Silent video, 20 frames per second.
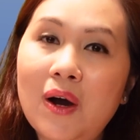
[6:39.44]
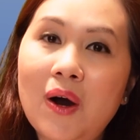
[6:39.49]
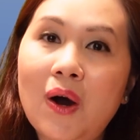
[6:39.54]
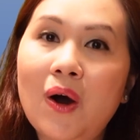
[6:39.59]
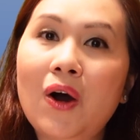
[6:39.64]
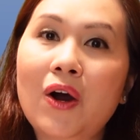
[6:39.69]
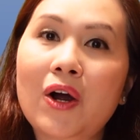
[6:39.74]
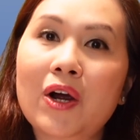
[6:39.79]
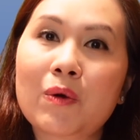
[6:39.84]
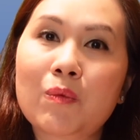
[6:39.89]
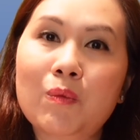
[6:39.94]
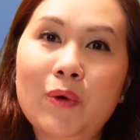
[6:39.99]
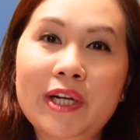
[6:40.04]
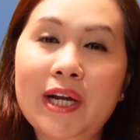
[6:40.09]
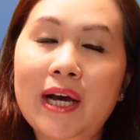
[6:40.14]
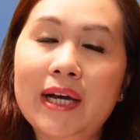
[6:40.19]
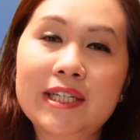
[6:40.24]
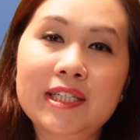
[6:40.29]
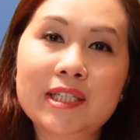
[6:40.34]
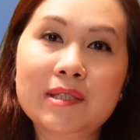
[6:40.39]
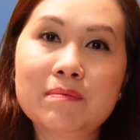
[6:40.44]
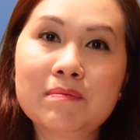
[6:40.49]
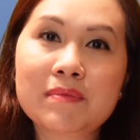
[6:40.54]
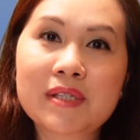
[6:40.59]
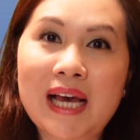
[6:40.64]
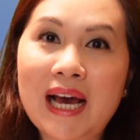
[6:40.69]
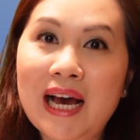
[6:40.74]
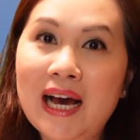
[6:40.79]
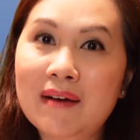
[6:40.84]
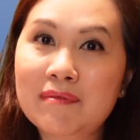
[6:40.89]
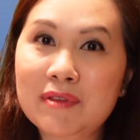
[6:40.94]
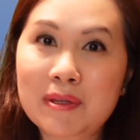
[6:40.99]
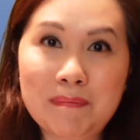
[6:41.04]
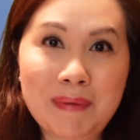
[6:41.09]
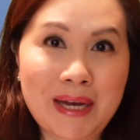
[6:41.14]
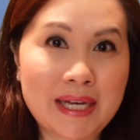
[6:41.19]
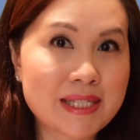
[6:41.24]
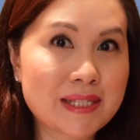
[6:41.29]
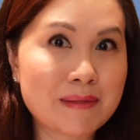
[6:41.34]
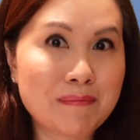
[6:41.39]
are what items have the
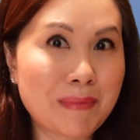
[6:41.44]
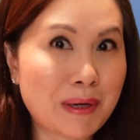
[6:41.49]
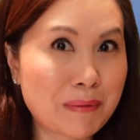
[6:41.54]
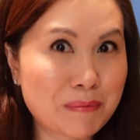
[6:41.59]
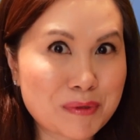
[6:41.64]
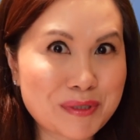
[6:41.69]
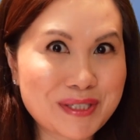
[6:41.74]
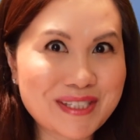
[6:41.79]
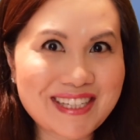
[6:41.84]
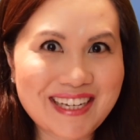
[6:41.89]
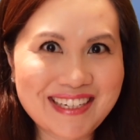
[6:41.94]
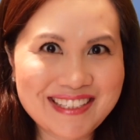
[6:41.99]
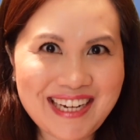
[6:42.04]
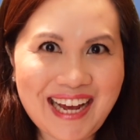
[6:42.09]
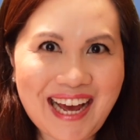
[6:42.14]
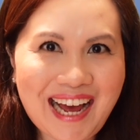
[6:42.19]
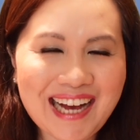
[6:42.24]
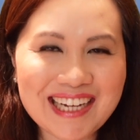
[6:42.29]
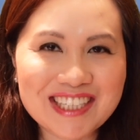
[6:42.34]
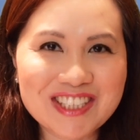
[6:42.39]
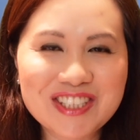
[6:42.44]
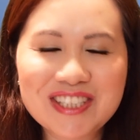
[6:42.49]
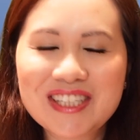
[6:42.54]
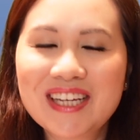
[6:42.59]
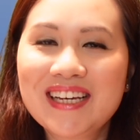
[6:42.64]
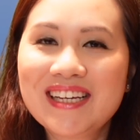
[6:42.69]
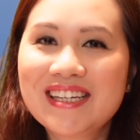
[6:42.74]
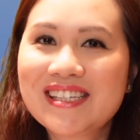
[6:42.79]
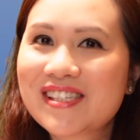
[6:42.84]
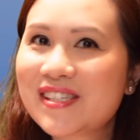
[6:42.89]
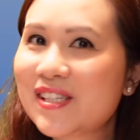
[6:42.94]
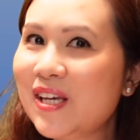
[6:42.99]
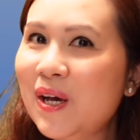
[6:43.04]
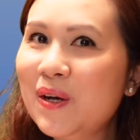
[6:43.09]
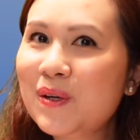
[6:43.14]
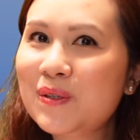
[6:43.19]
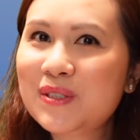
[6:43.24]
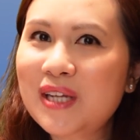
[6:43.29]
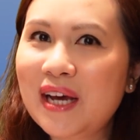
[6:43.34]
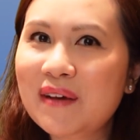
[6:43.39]
best memories attached.
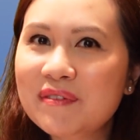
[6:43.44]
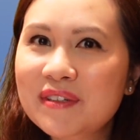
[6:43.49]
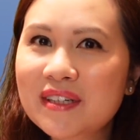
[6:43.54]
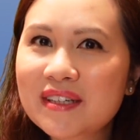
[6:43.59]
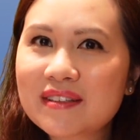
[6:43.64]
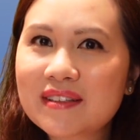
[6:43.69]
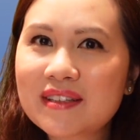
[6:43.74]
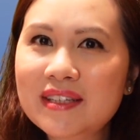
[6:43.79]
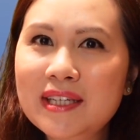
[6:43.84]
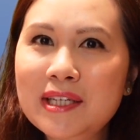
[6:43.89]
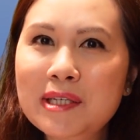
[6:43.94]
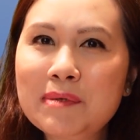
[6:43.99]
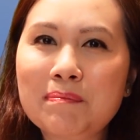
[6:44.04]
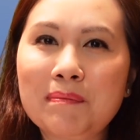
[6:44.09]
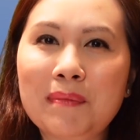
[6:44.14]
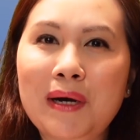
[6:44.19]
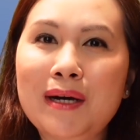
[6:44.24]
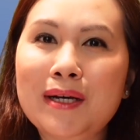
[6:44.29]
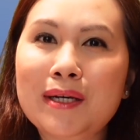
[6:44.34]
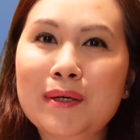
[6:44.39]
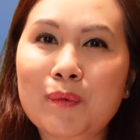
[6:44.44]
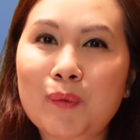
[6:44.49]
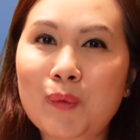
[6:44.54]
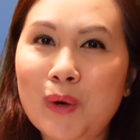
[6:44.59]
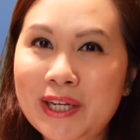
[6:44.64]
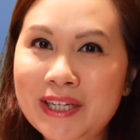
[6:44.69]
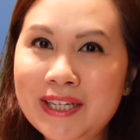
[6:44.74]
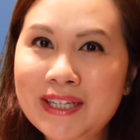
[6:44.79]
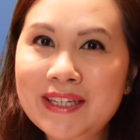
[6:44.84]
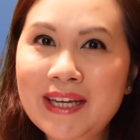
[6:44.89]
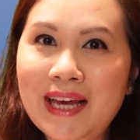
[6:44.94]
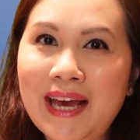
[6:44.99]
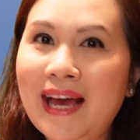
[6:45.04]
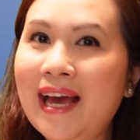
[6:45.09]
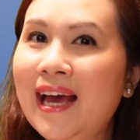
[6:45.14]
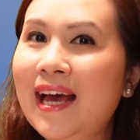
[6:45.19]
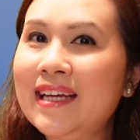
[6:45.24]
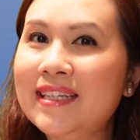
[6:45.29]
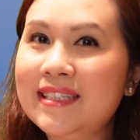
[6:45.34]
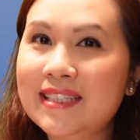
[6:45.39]
So definitely my wedding
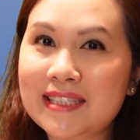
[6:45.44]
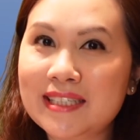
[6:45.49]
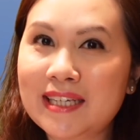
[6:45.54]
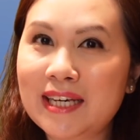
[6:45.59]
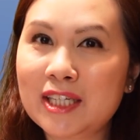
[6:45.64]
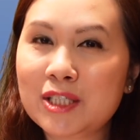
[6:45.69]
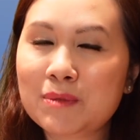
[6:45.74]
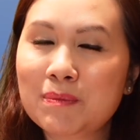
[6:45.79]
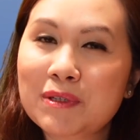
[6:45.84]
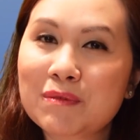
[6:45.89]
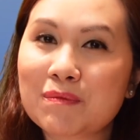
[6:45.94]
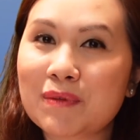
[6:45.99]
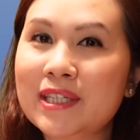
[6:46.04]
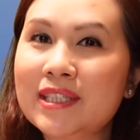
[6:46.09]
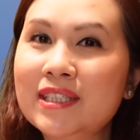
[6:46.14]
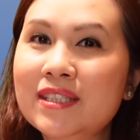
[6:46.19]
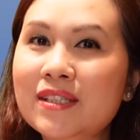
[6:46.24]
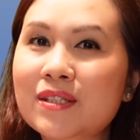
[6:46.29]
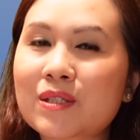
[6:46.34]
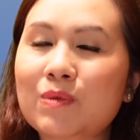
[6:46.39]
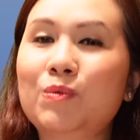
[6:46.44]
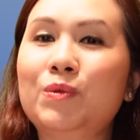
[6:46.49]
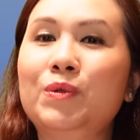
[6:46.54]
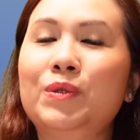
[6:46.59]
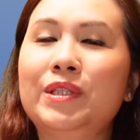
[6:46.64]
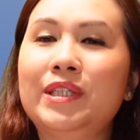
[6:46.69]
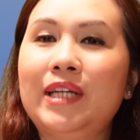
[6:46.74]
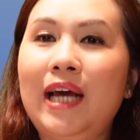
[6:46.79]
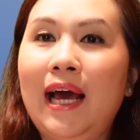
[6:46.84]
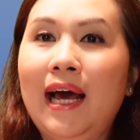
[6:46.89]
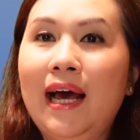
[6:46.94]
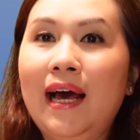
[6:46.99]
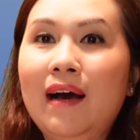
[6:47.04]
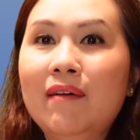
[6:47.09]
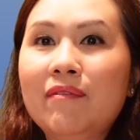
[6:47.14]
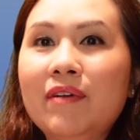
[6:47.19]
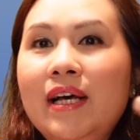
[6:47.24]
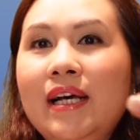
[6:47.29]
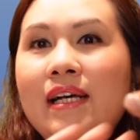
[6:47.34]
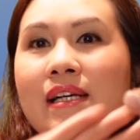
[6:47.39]
and engagement rings would have
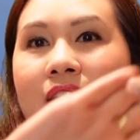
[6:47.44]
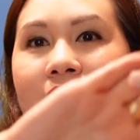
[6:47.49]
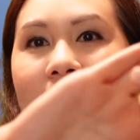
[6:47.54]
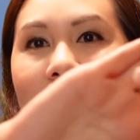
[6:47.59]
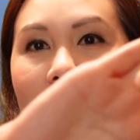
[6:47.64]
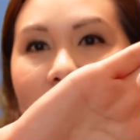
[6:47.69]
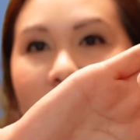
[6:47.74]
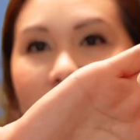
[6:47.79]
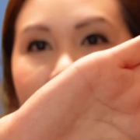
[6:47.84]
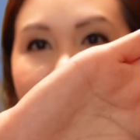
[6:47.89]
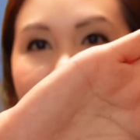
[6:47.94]
some of